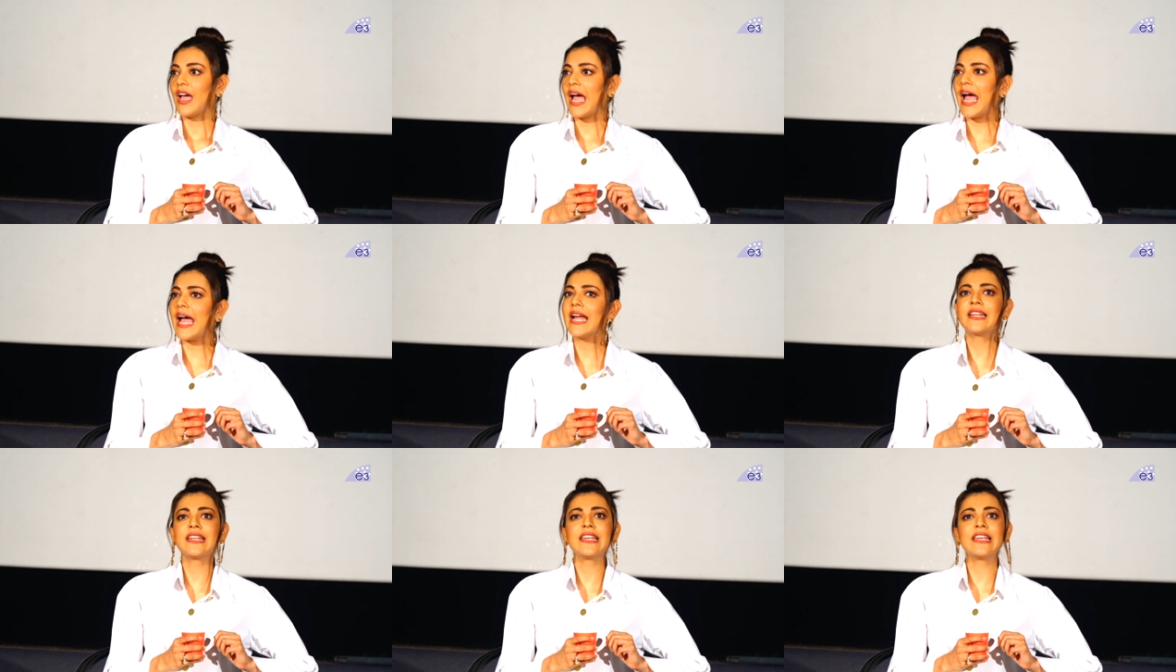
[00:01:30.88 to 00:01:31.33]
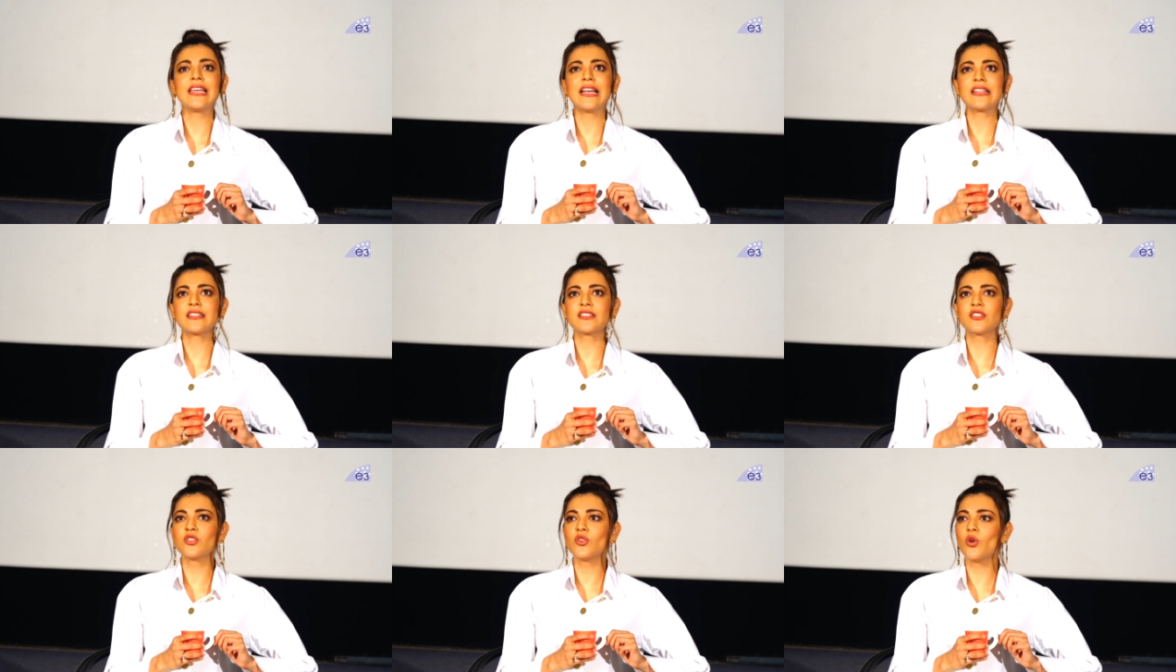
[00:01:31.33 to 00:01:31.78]
And he
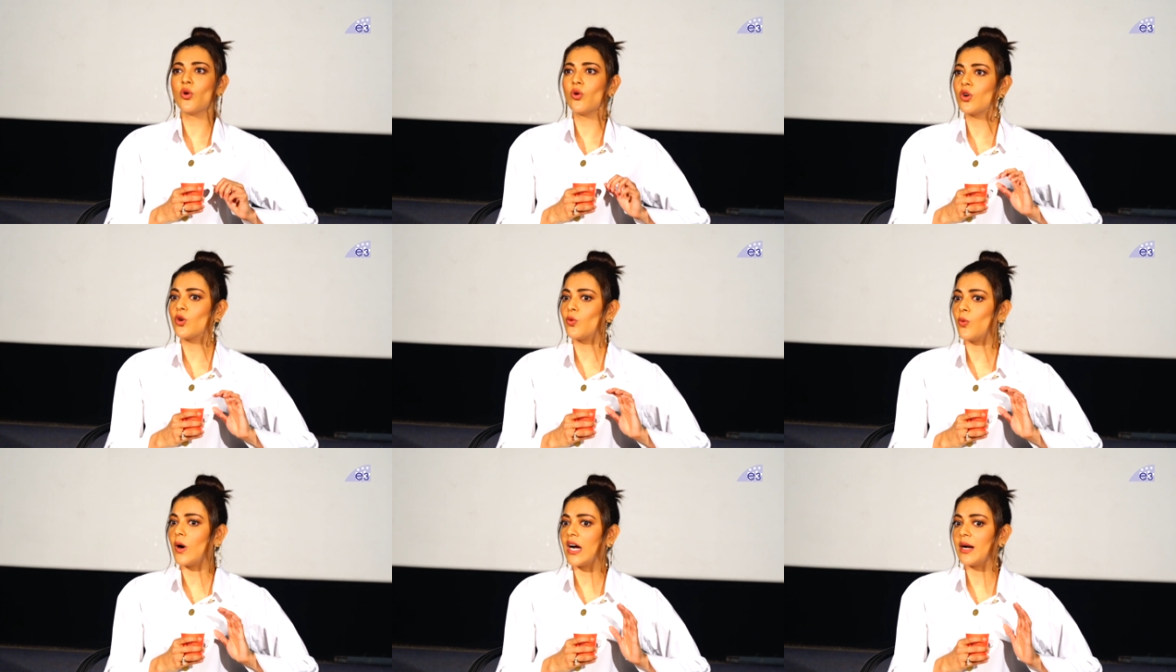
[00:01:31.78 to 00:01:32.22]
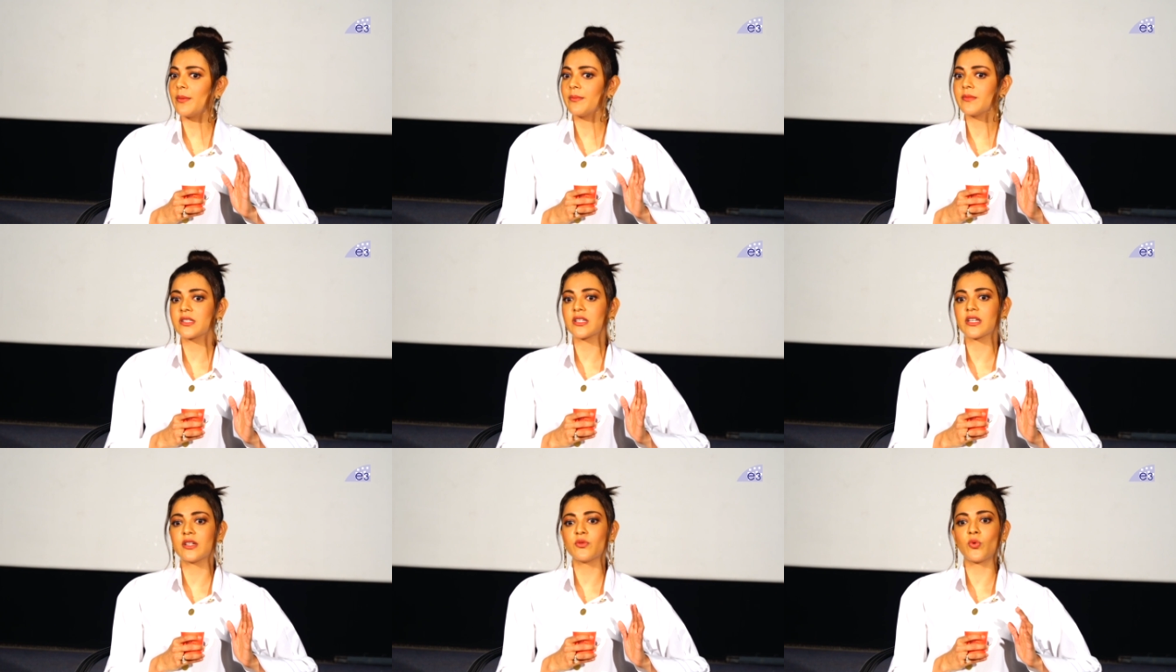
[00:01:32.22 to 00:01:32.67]
has no
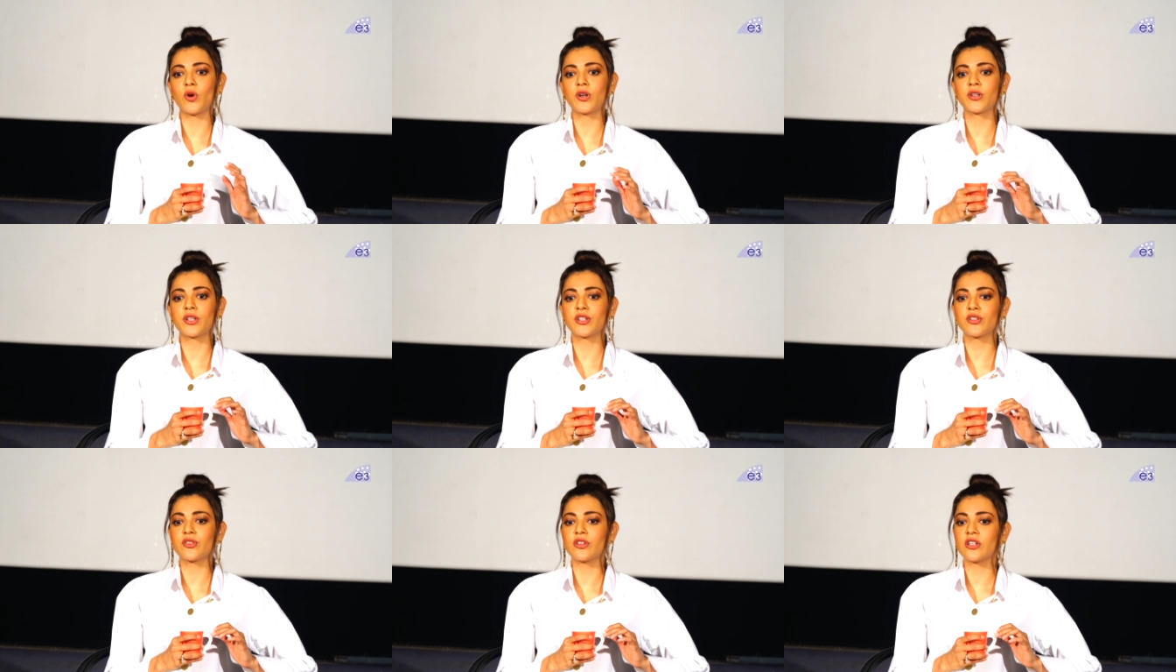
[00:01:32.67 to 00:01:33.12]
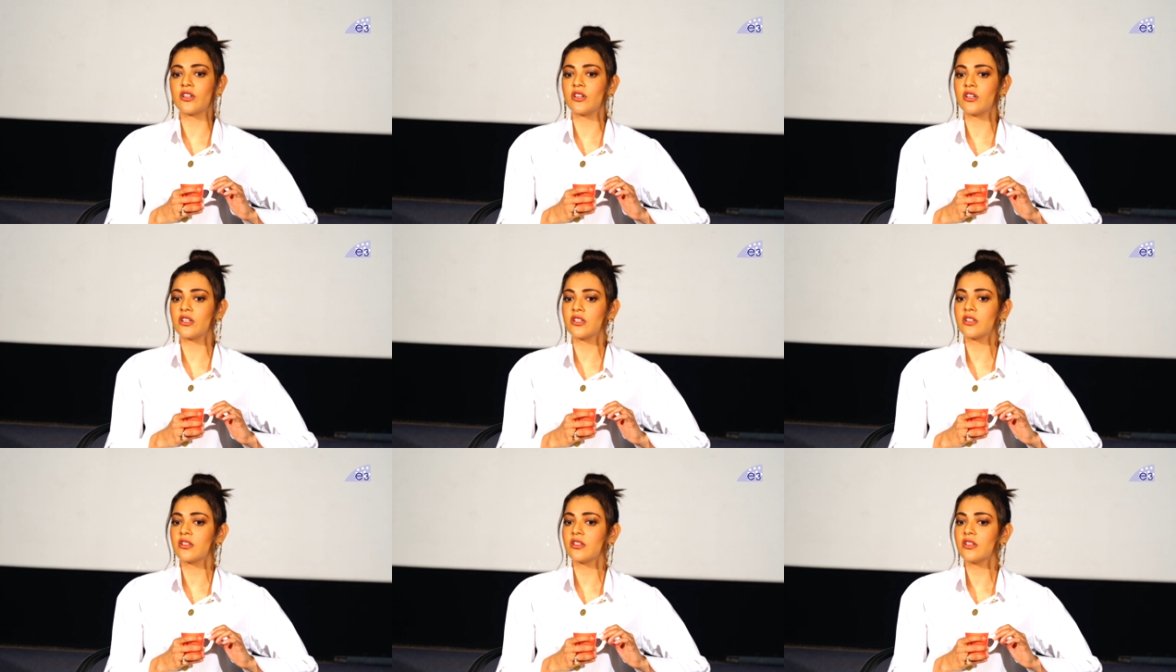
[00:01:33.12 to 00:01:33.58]
qualms in wanting to
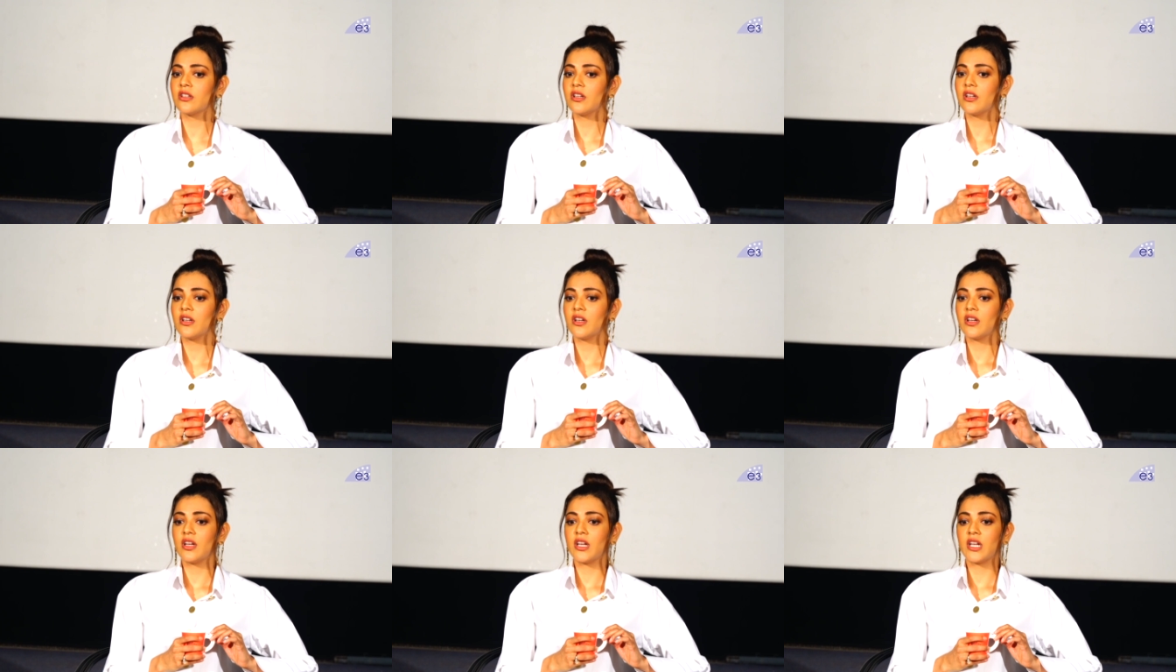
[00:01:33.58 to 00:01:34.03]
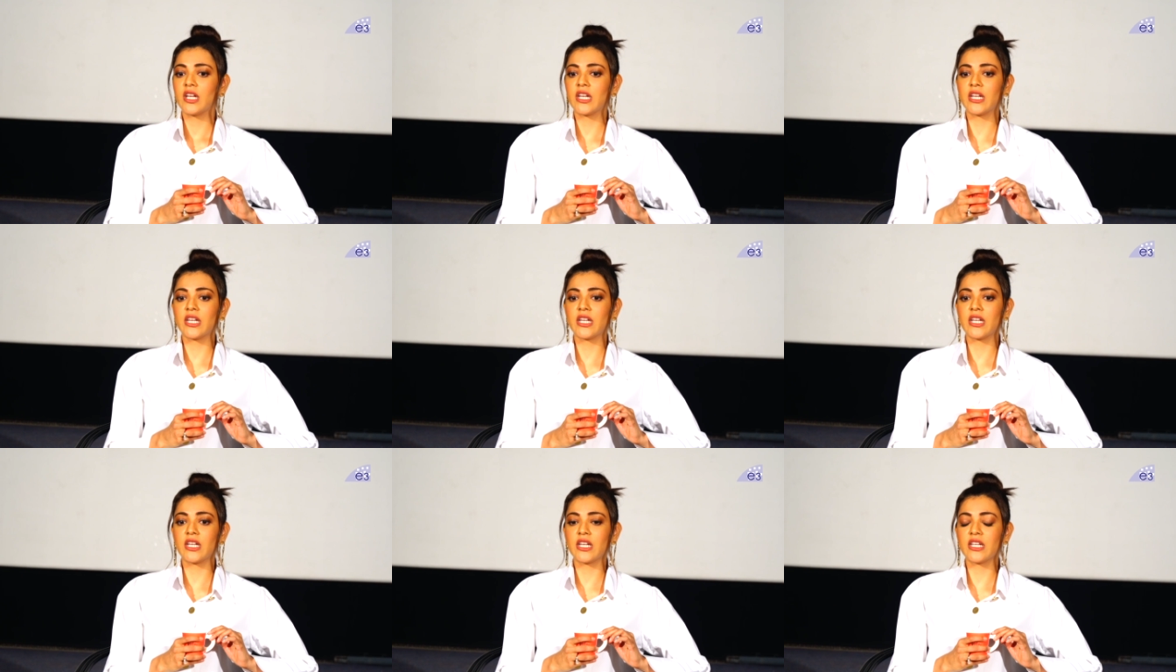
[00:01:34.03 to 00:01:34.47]
learn.
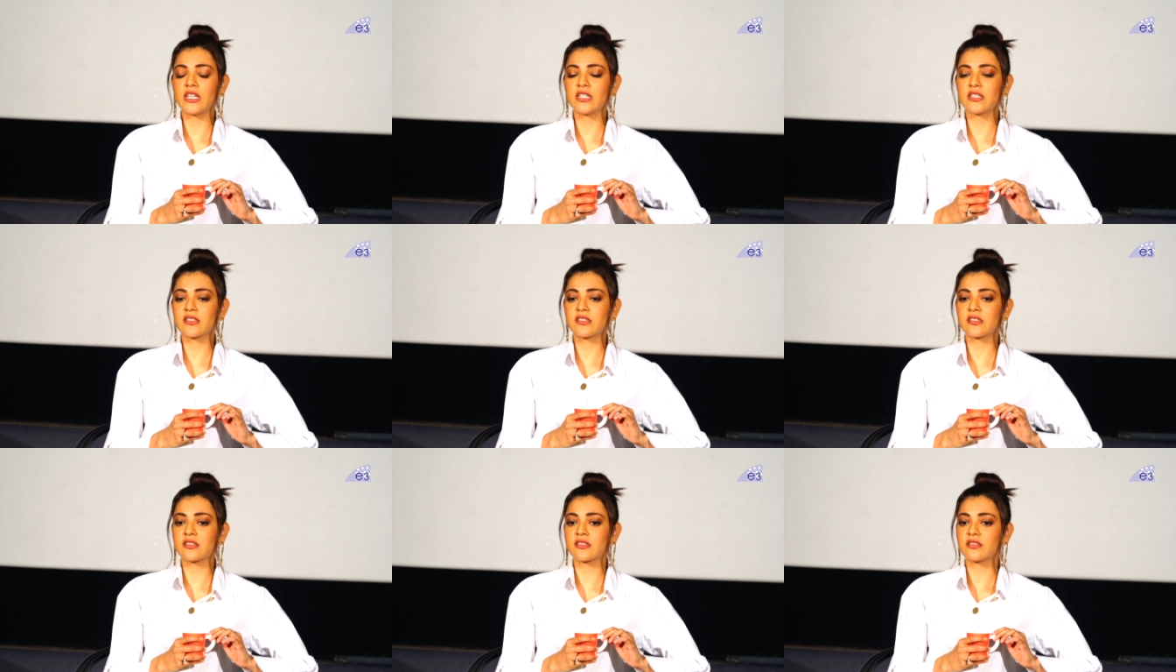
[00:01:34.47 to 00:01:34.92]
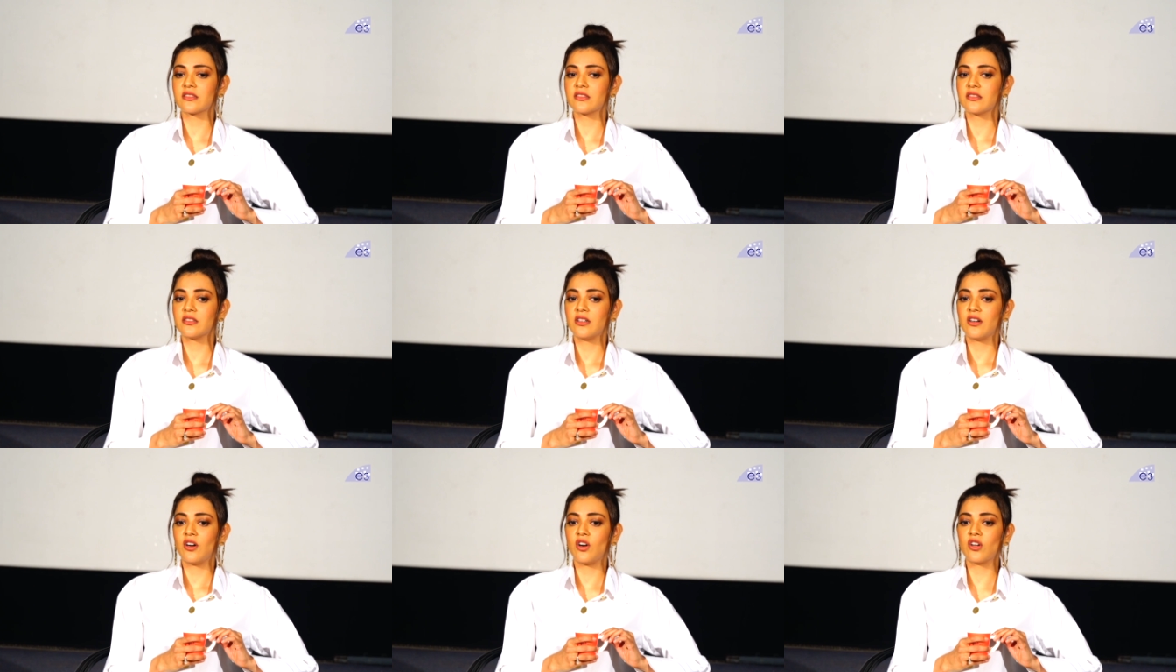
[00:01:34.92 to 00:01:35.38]
He is,
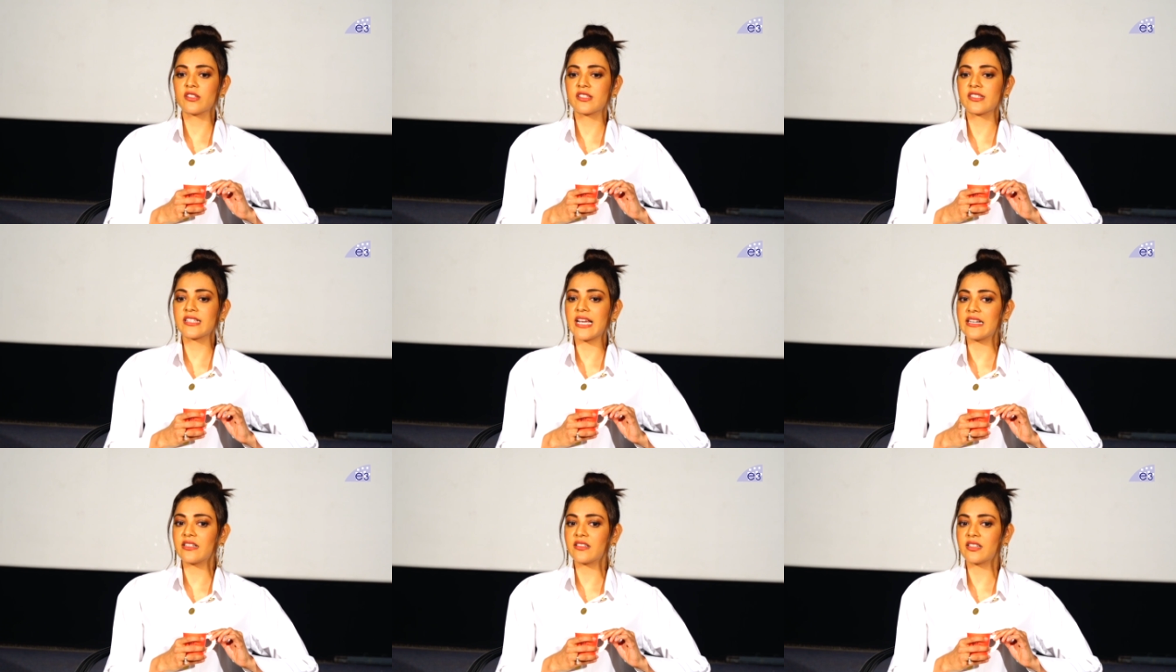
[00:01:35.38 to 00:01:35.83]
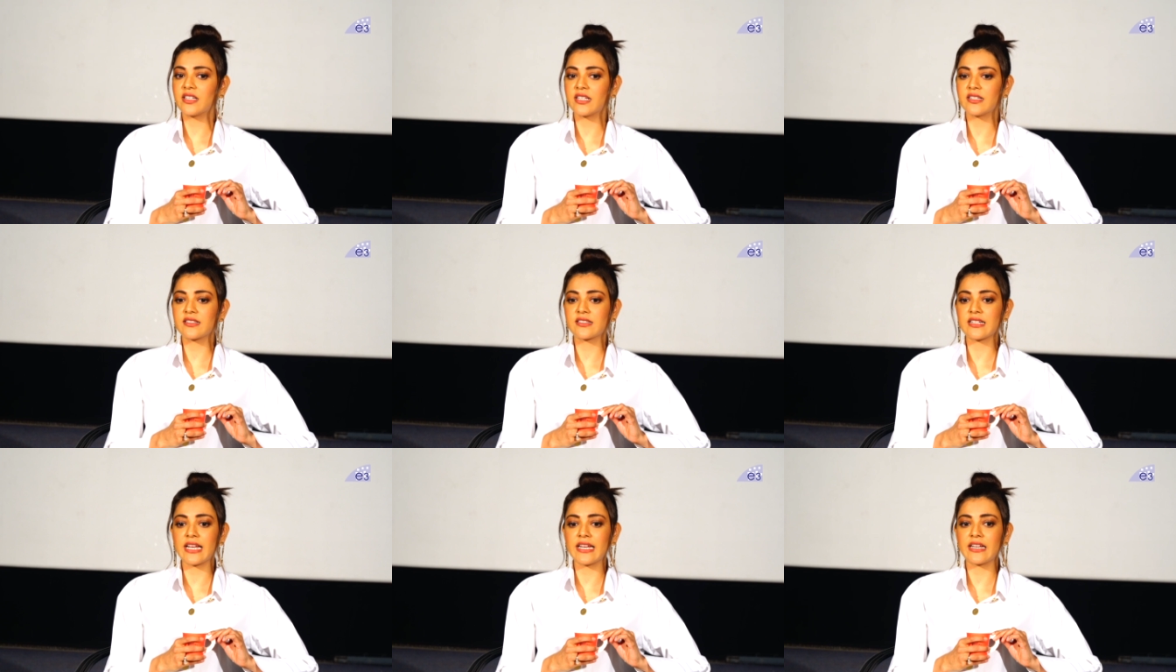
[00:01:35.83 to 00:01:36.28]
on set,
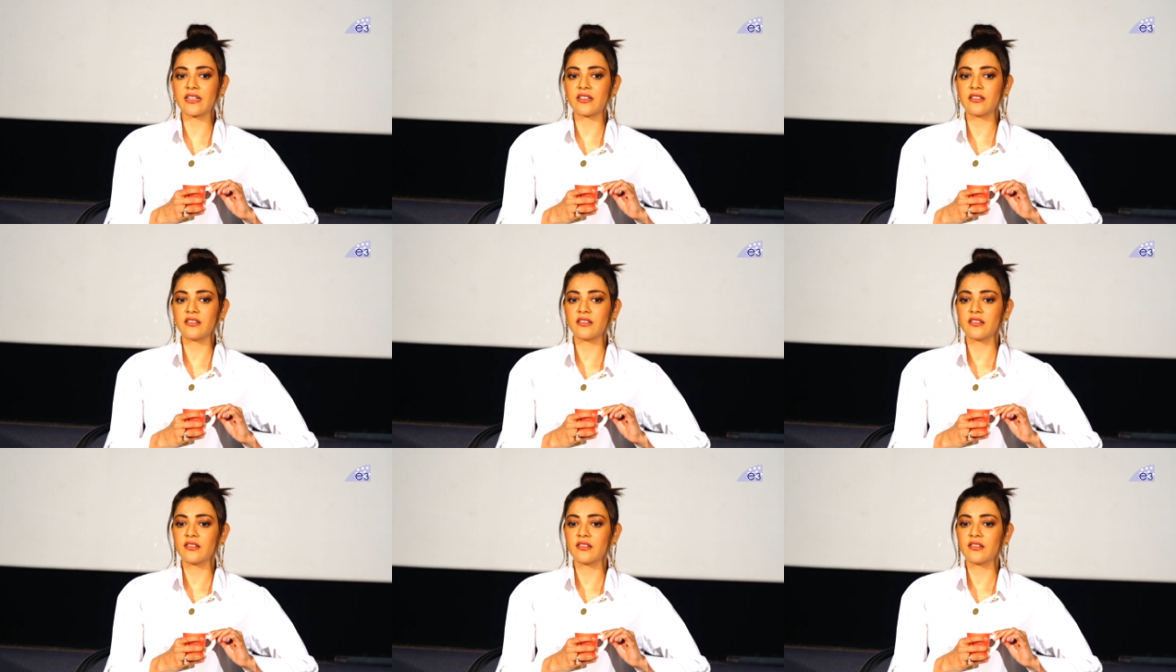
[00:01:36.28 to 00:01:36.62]
he's like,